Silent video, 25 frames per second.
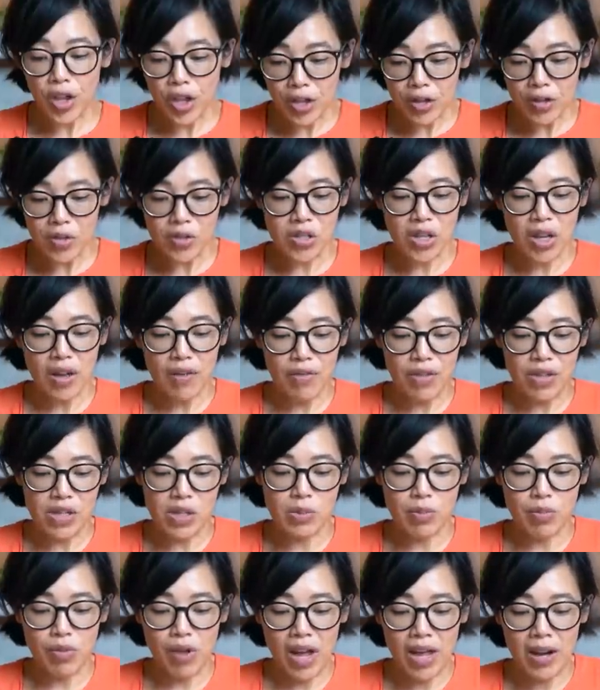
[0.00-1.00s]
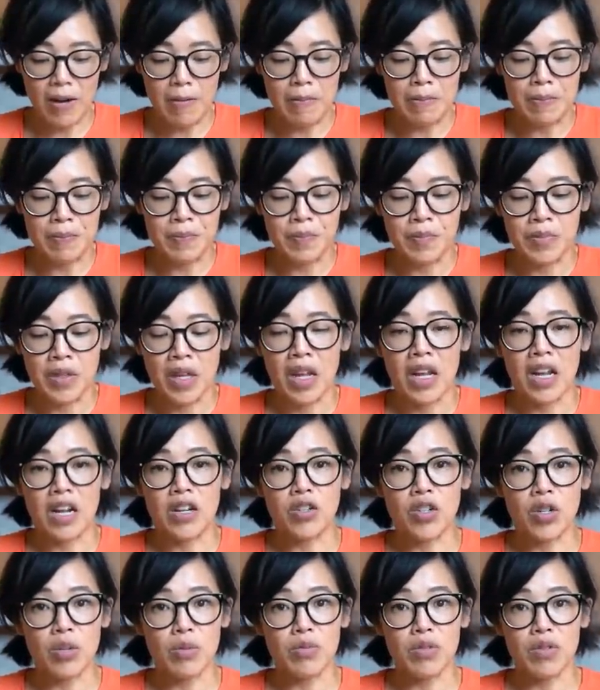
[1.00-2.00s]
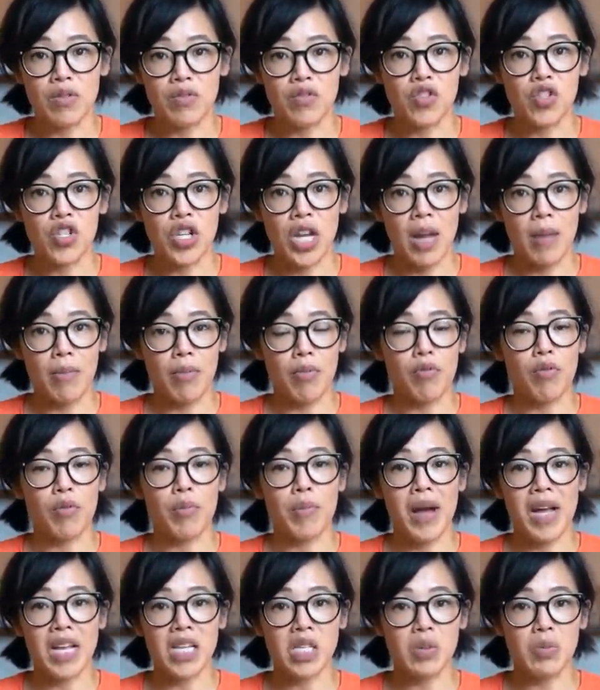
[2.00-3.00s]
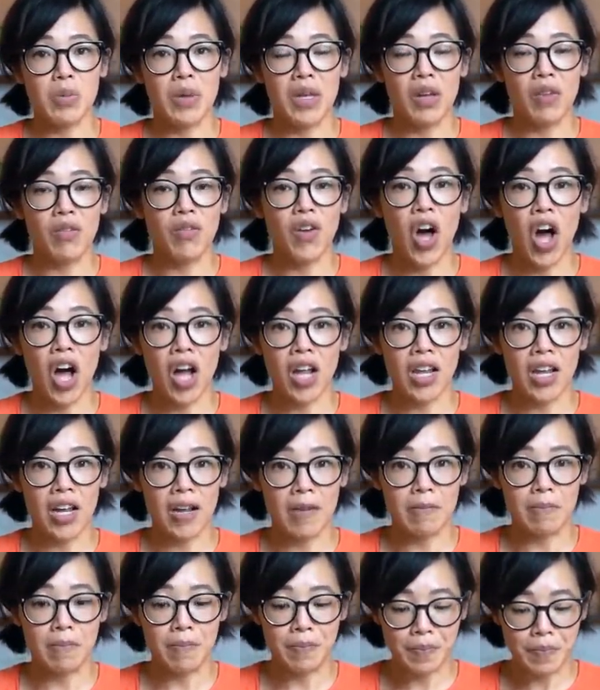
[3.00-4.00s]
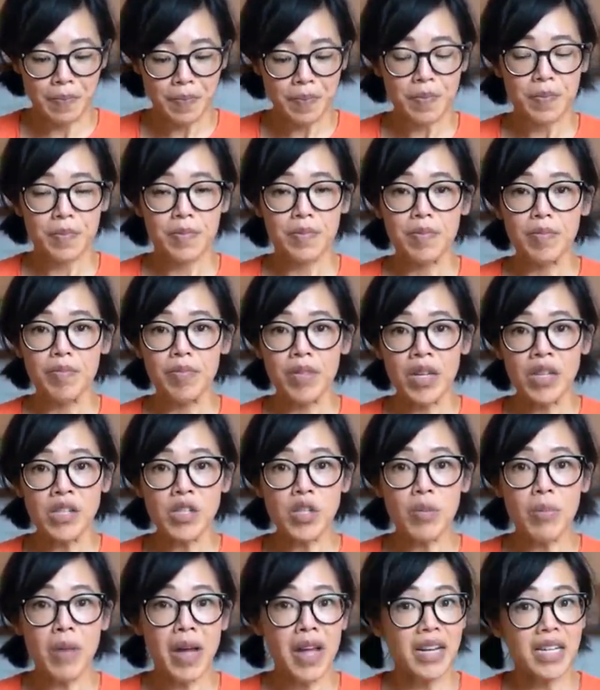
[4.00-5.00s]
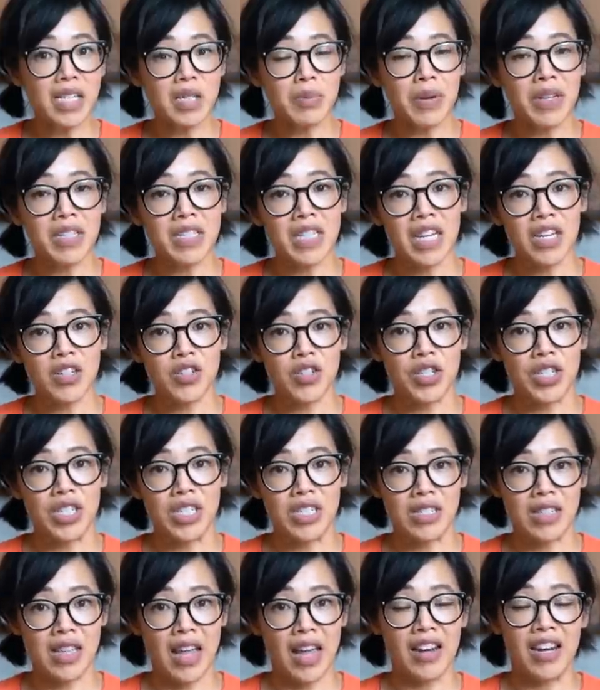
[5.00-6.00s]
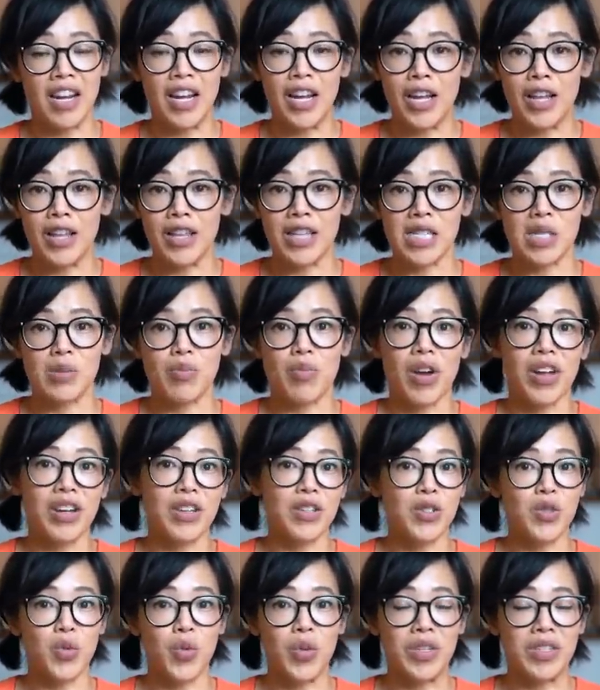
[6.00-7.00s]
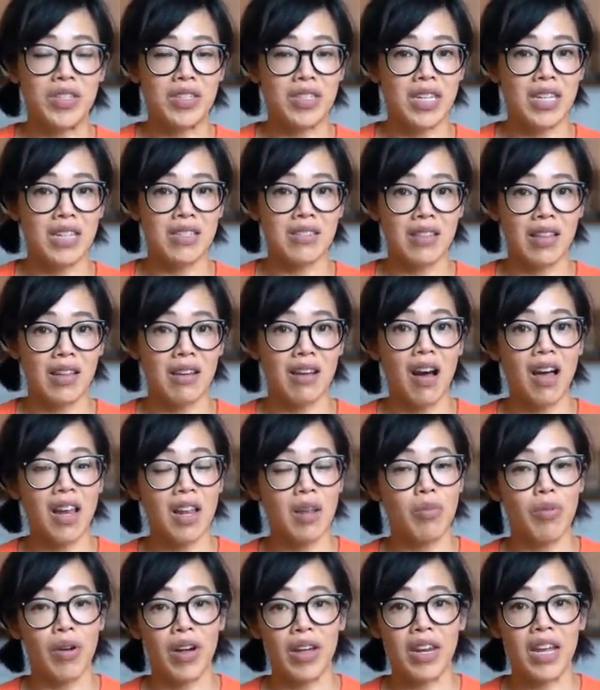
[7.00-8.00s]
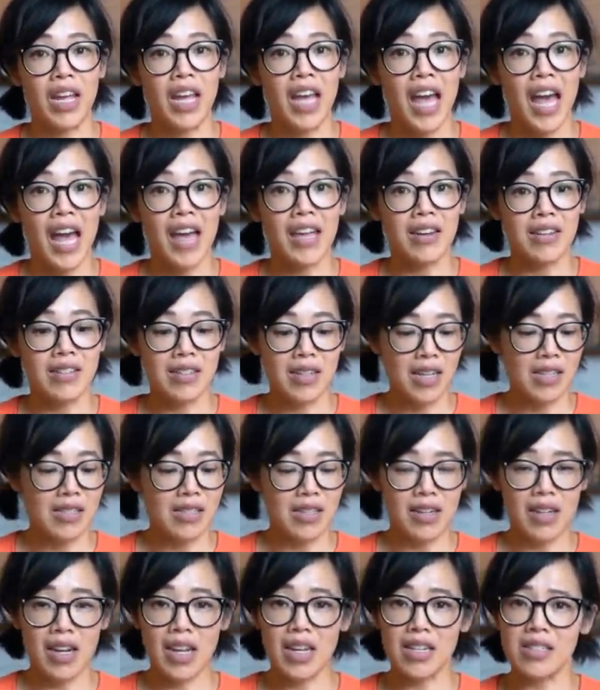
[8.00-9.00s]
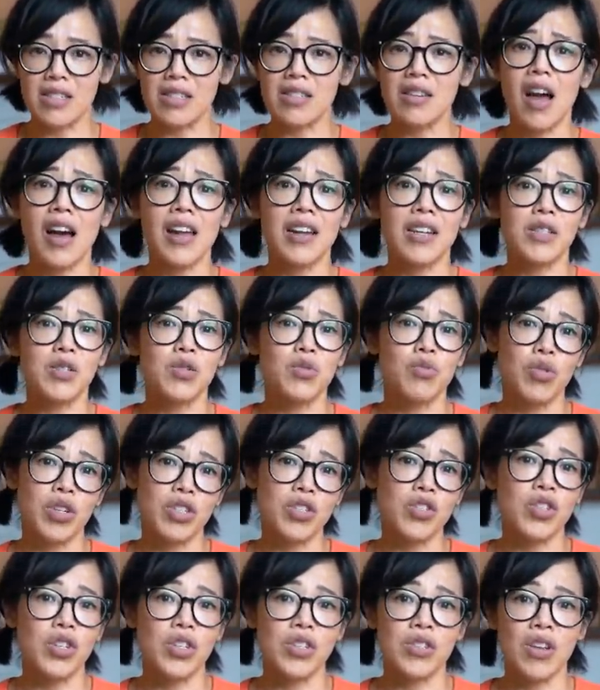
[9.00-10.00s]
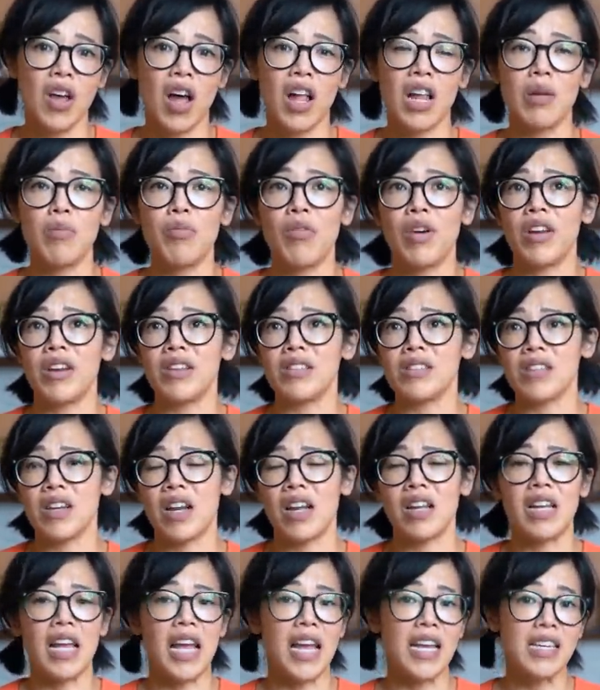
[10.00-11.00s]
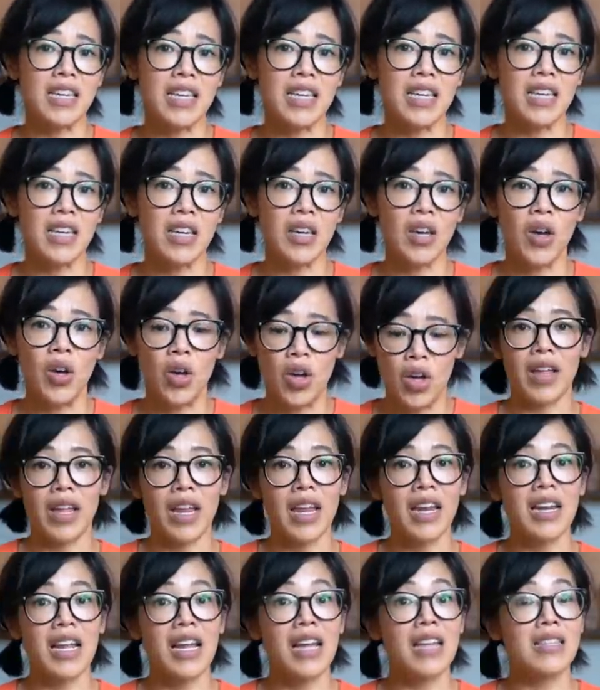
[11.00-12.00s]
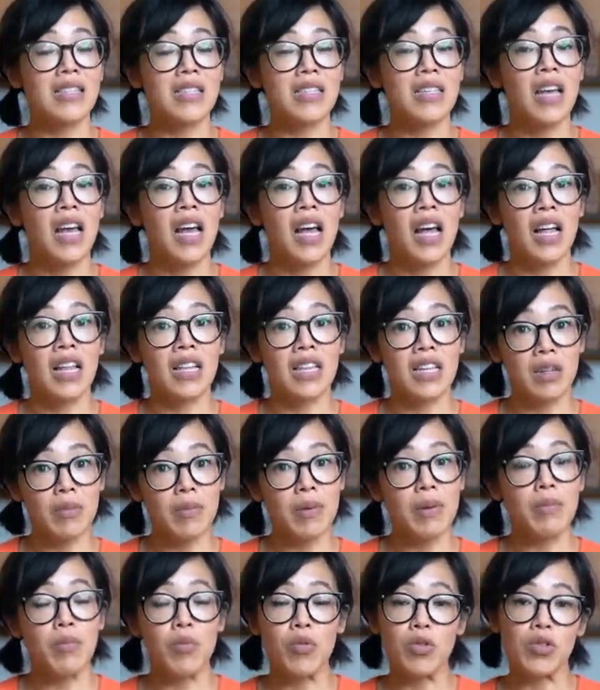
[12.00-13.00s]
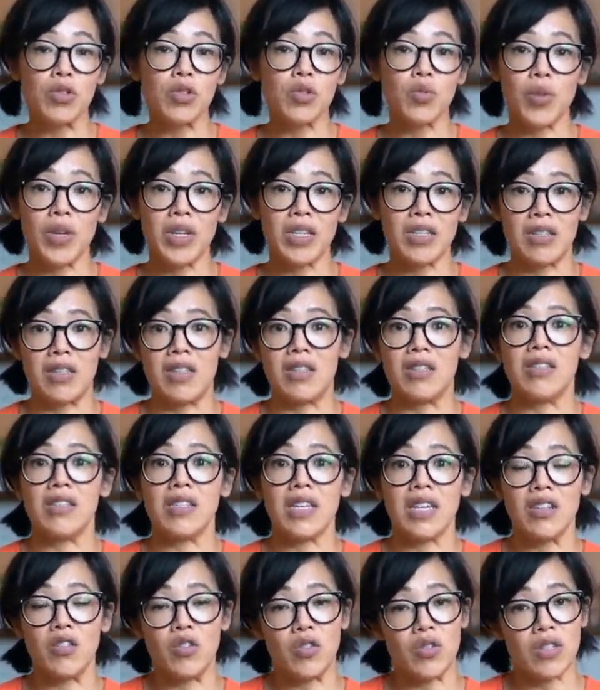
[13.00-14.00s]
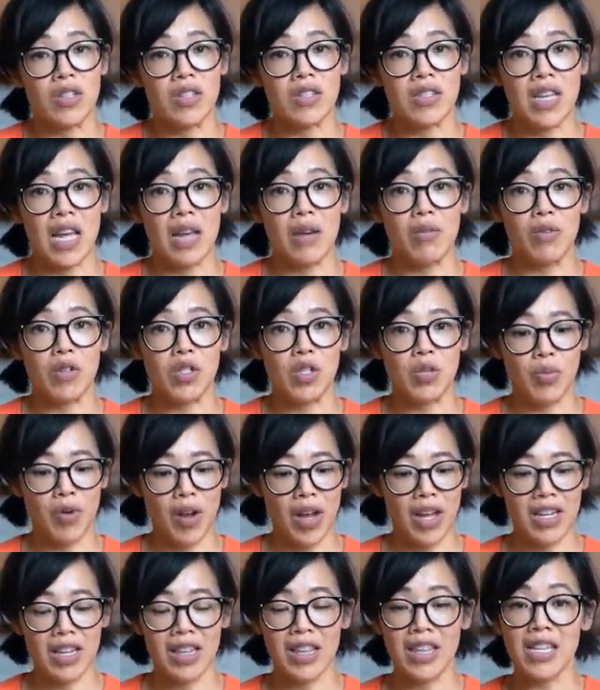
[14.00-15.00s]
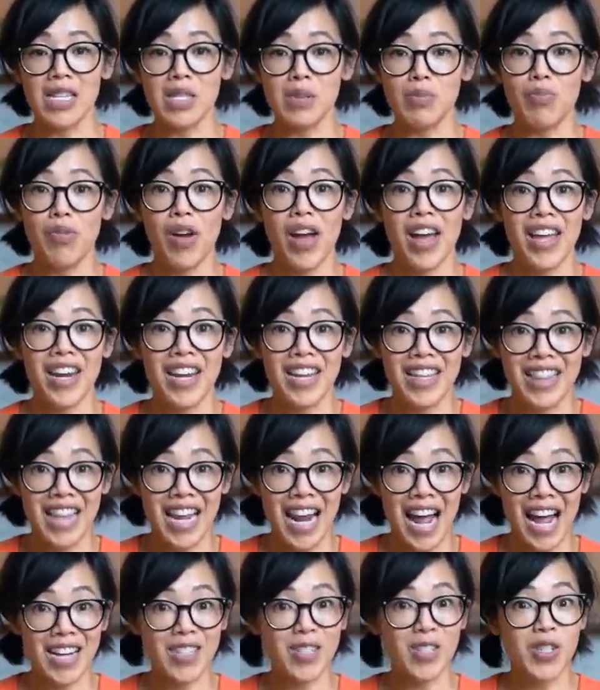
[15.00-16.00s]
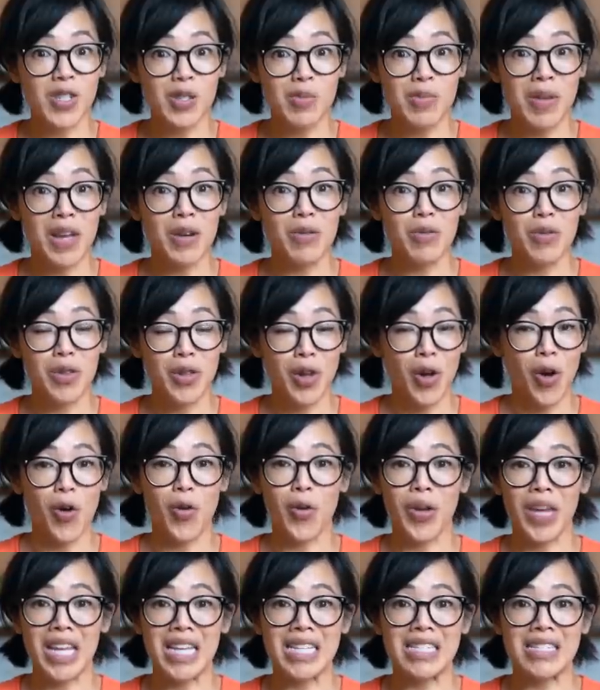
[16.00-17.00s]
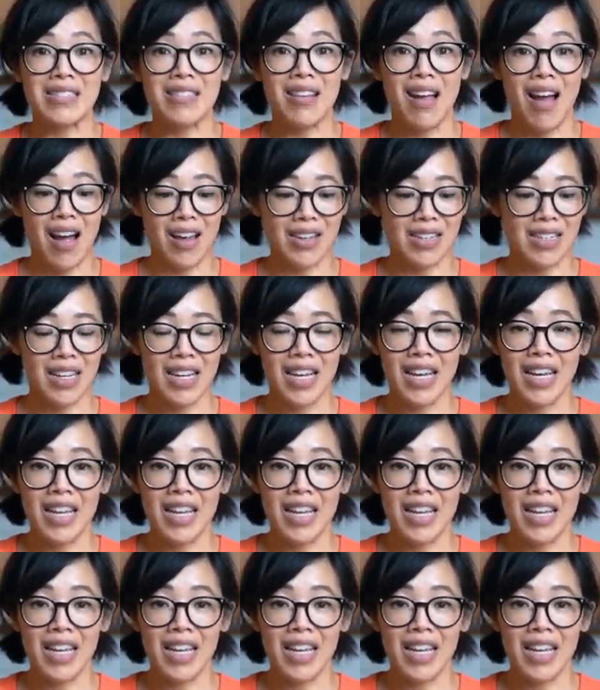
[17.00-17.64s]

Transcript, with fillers: looks of this bread in terms of shape reminds me of challah, so my expectation is that this bread is going to taste like challah bread, and it doesn't. It's not as rich as challah bread, it's not eggy, and it's a little bit more sweet than say just a sandwich bread. This bread that I just made with Coke is not.